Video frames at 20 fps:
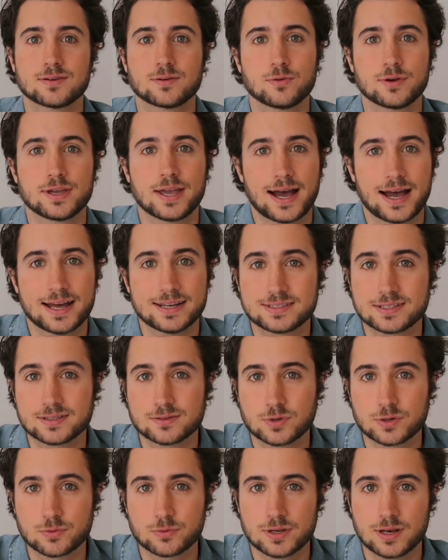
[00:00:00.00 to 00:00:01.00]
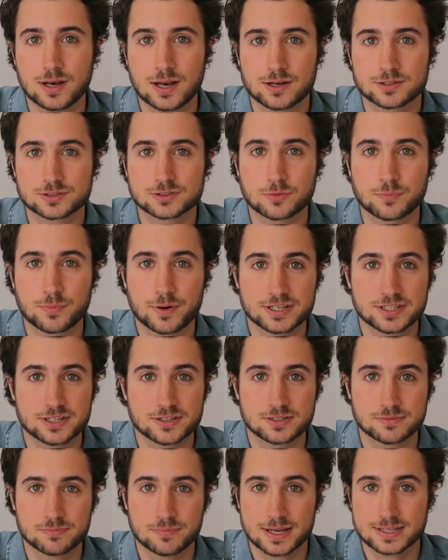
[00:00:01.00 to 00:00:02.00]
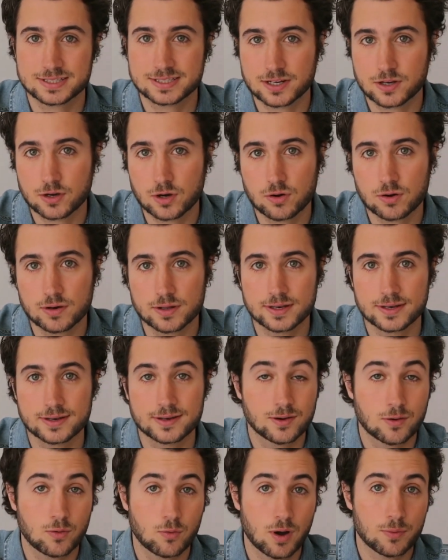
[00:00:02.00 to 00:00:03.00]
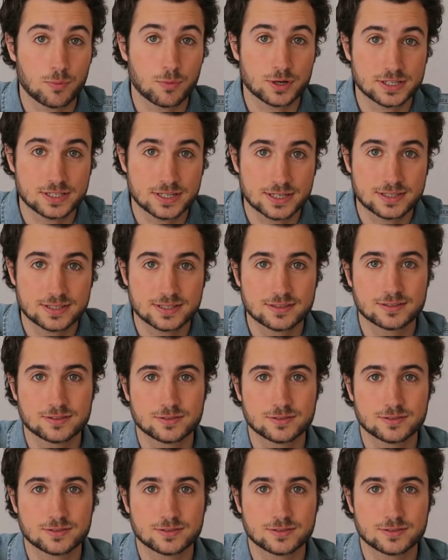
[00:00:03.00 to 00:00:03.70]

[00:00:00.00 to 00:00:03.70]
we had when we launched operations in Mexico and what we did